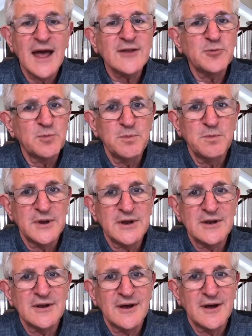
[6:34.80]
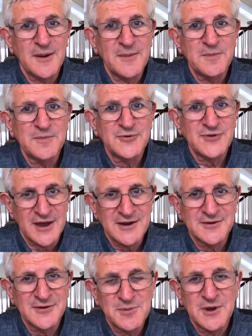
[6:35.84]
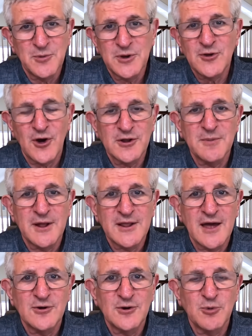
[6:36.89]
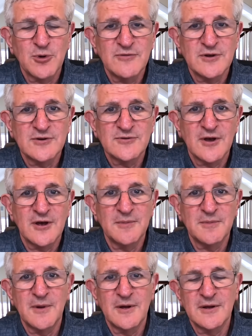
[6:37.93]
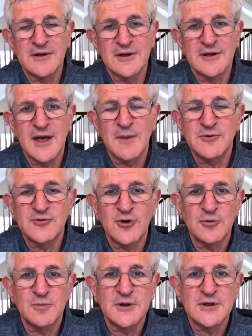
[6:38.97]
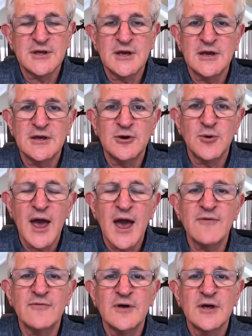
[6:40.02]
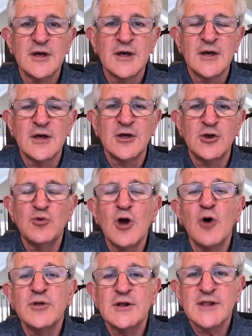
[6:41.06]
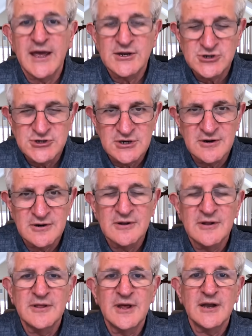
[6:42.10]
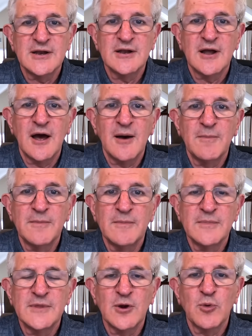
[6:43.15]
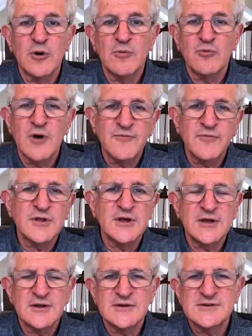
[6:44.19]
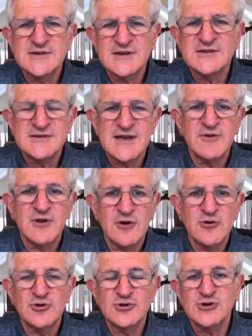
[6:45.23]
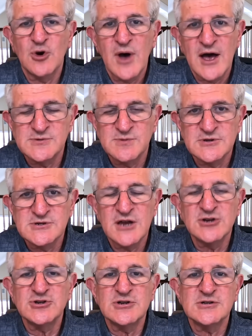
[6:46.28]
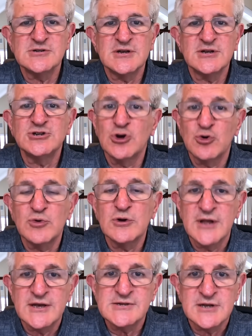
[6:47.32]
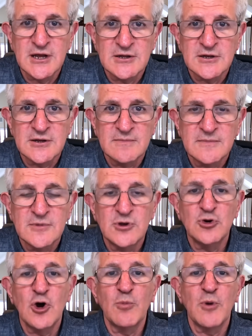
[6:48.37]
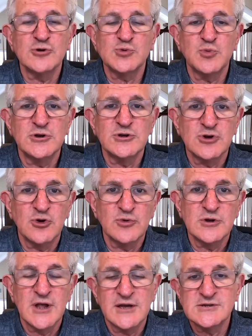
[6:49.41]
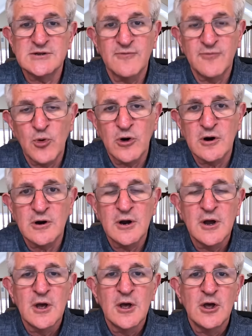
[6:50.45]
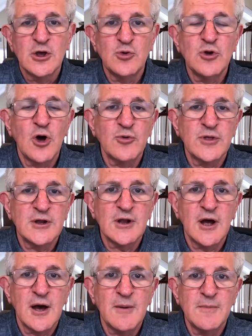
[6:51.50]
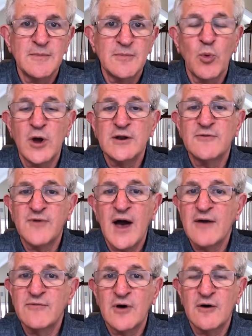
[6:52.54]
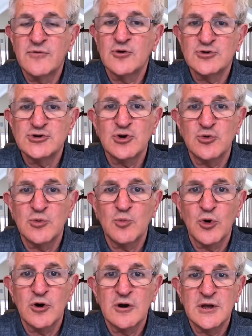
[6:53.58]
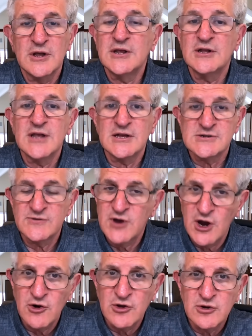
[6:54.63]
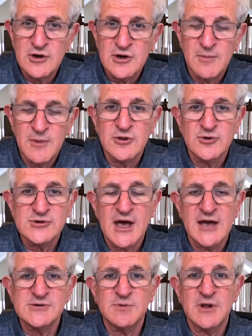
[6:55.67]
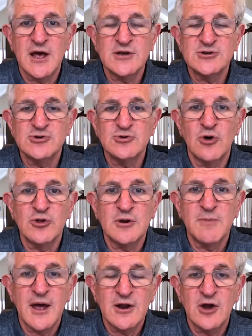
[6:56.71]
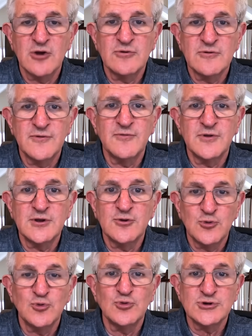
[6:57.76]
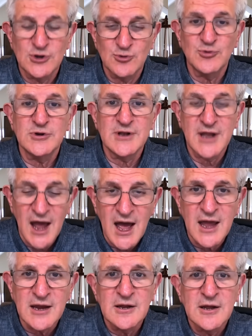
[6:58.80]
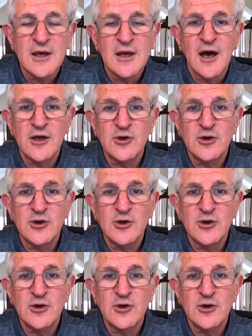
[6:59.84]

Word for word: that's been upsetting to me. We talked about that on a previous uh, uh, episode. But the you have you know that last year that um, there were roughly 6,700 or so hospitalizations in children less than 18. You know most were in children less than four. You know that um, one in five of those children were in the intensive care unit among those hospitalized. You know that about 152 children died. Uh,